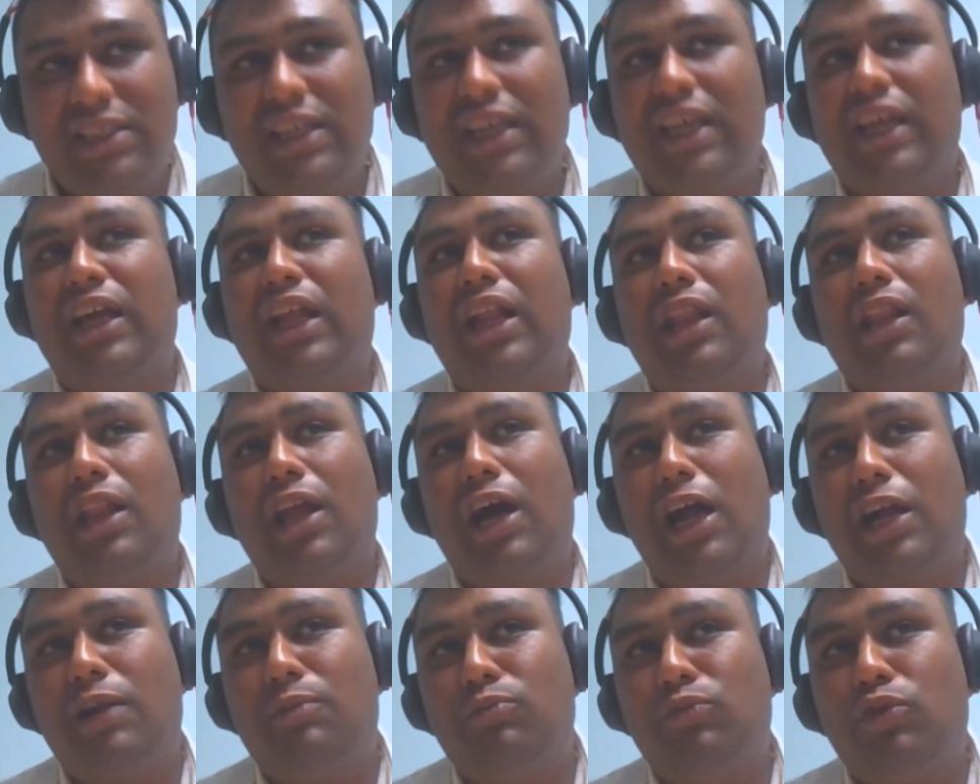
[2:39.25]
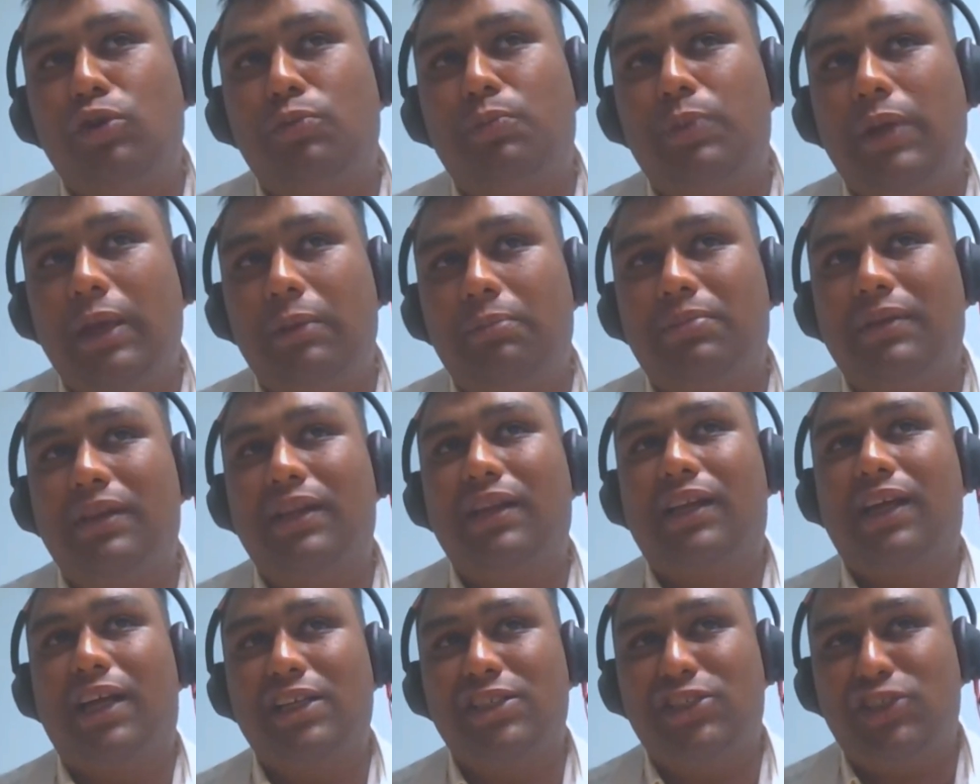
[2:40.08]
seeing a lot more
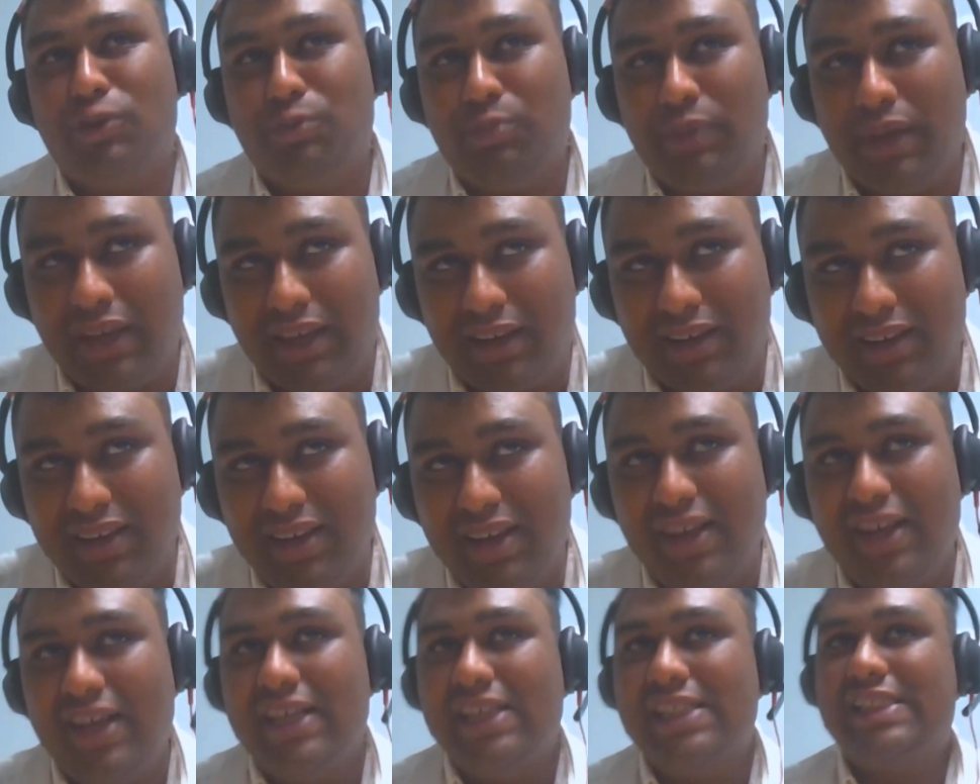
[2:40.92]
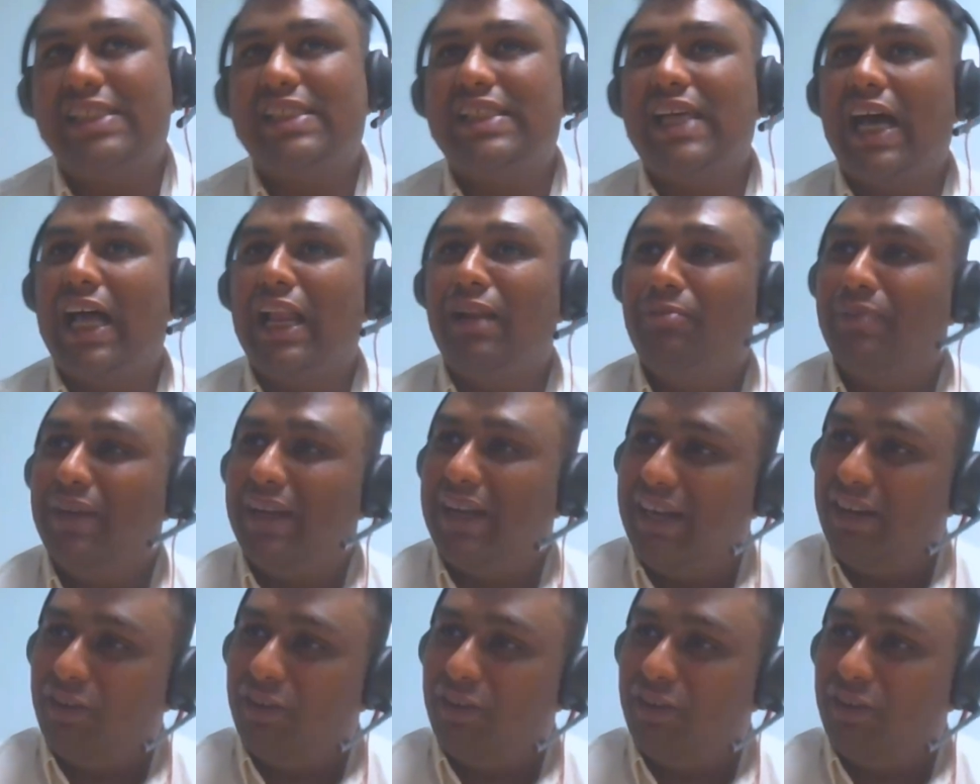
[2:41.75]
people consuming salmon.